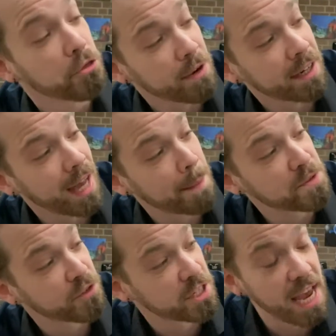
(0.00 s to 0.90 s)
3 claps
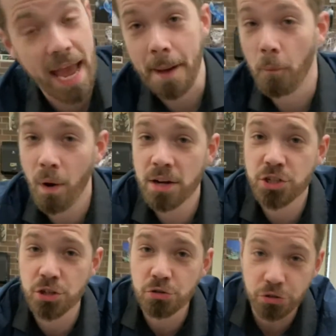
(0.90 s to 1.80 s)
for Sam. 1,
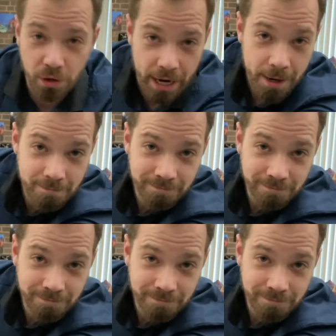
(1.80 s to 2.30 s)
2, 3.